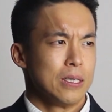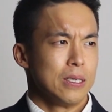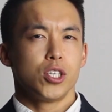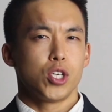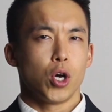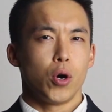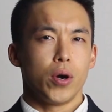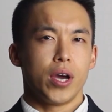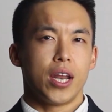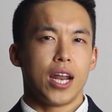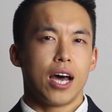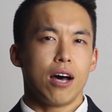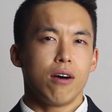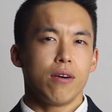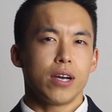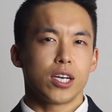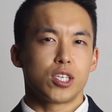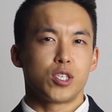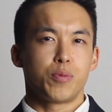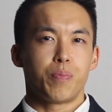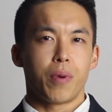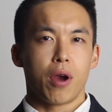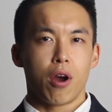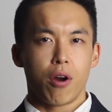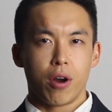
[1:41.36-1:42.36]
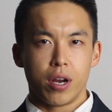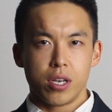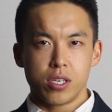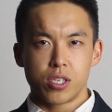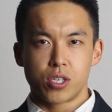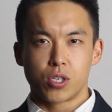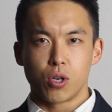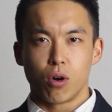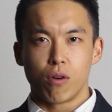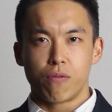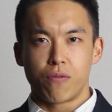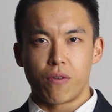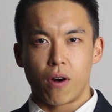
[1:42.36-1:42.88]
So in our experience
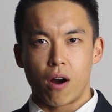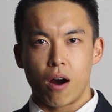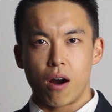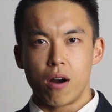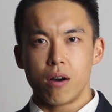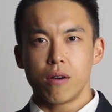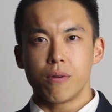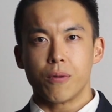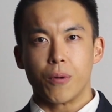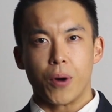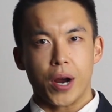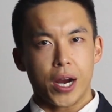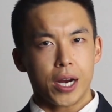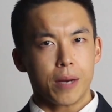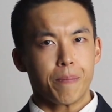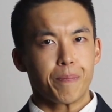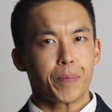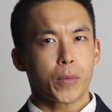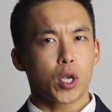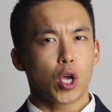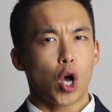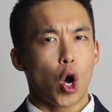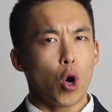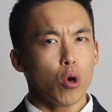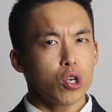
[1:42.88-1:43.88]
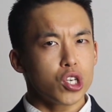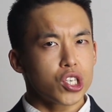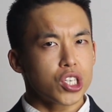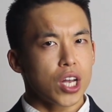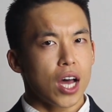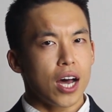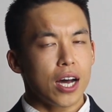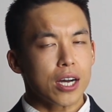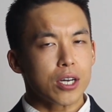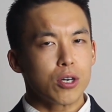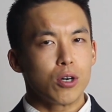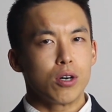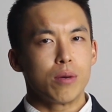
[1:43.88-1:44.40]
so far, right, Coach
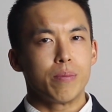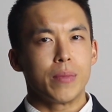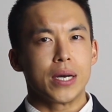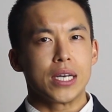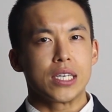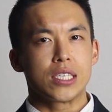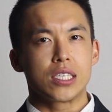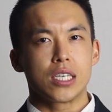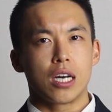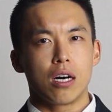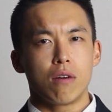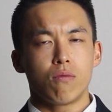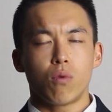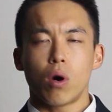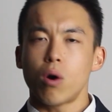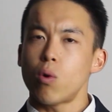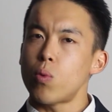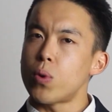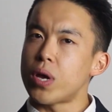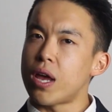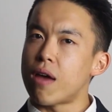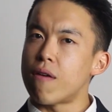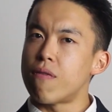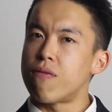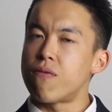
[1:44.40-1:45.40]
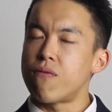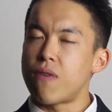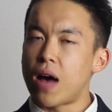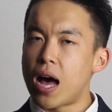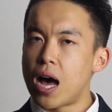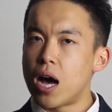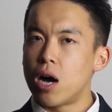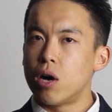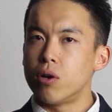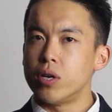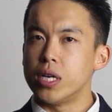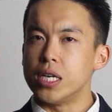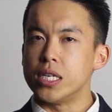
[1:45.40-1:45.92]
Taco and myself, what we have
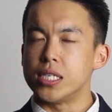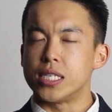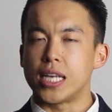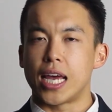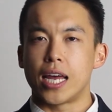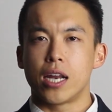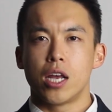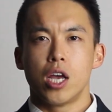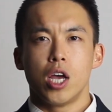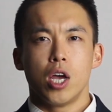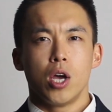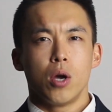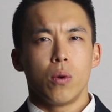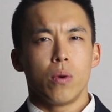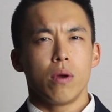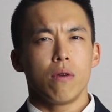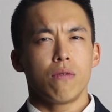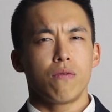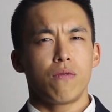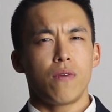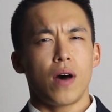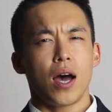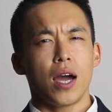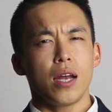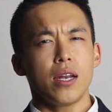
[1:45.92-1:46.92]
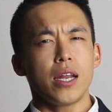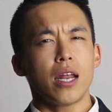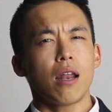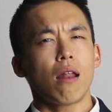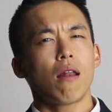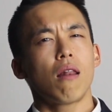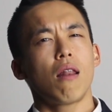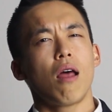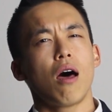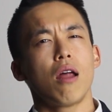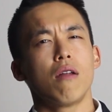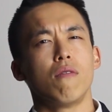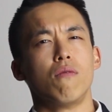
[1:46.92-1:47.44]
found is that we find that a
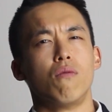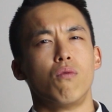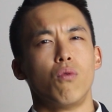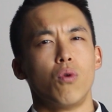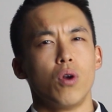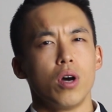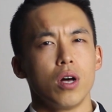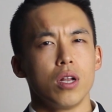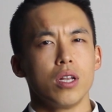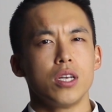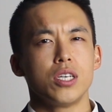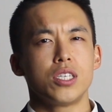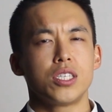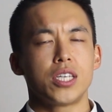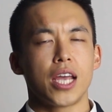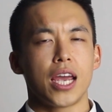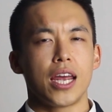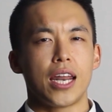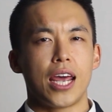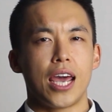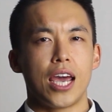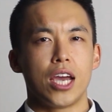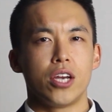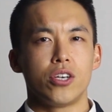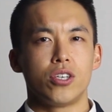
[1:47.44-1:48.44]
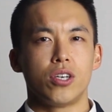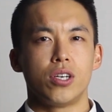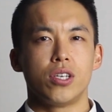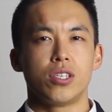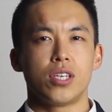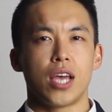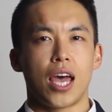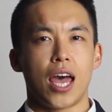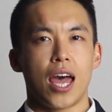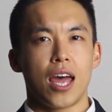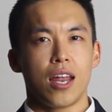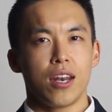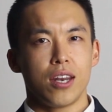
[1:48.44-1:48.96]
lot of real estate
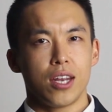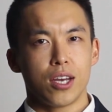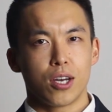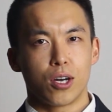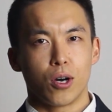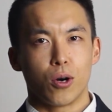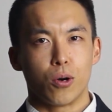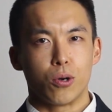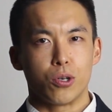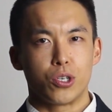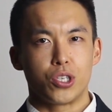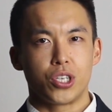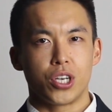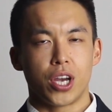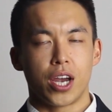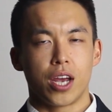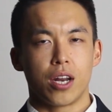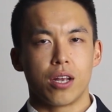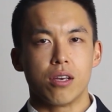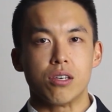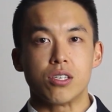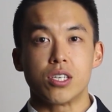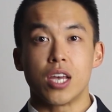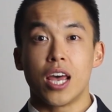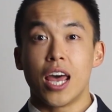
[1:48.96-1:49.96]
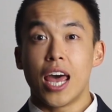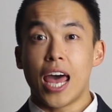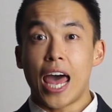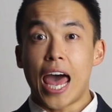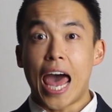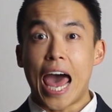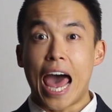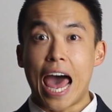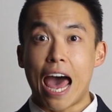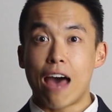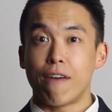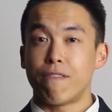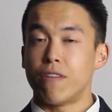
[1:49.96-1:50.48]
agents and negotiators
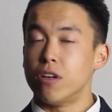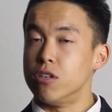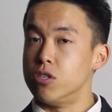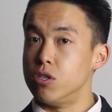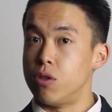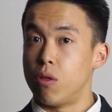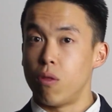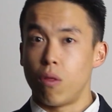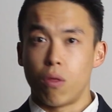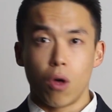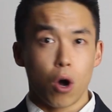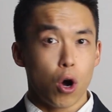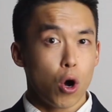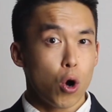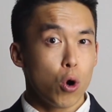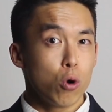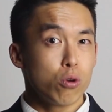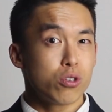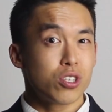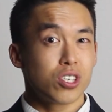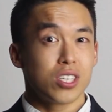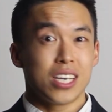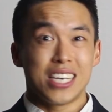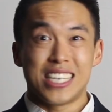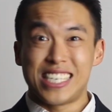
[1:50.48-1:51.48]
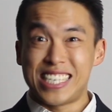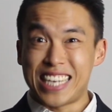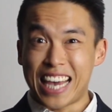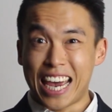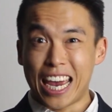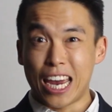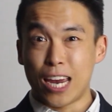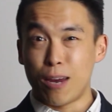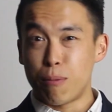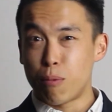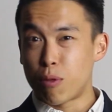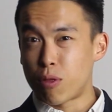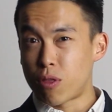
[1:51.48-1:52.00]
have those
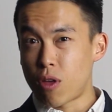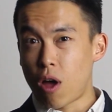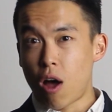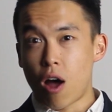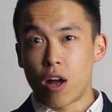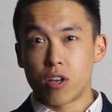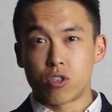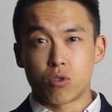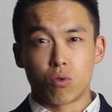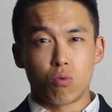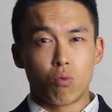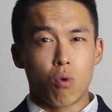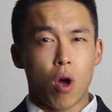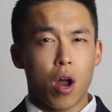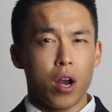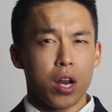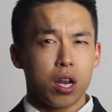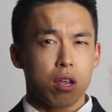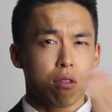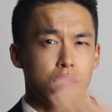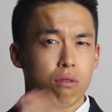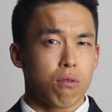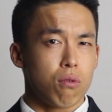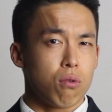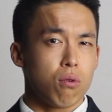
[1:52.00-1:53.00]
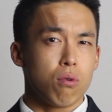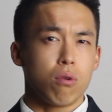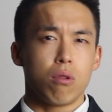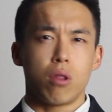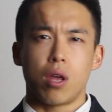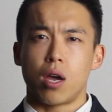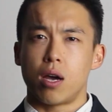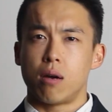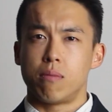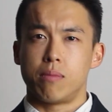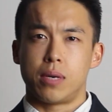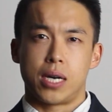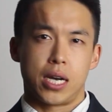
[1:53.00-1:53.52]
same thoughts running through
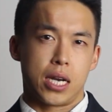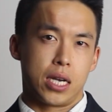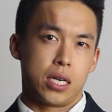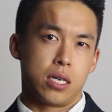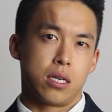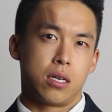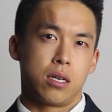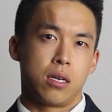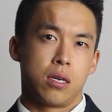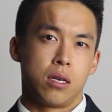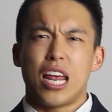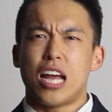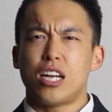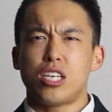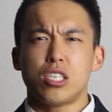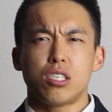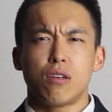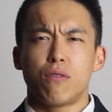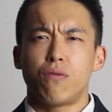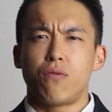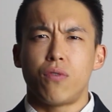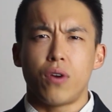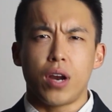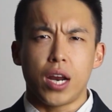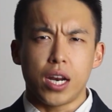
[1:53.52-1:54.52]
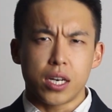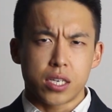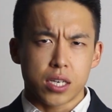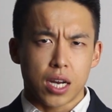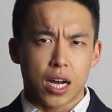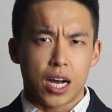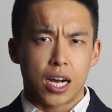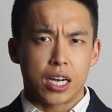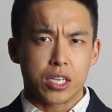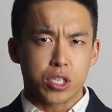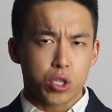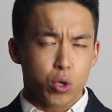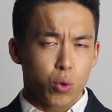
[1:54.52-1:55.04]
their mind. They're just afraid to
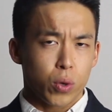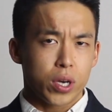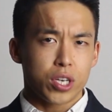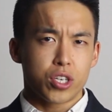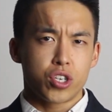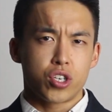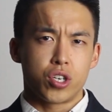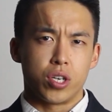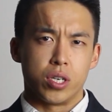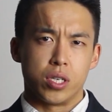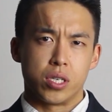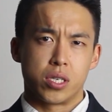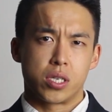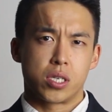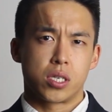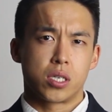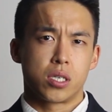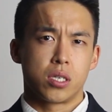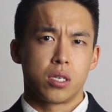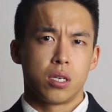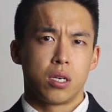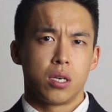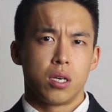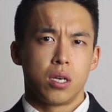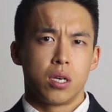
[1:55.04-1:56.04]
ask questions.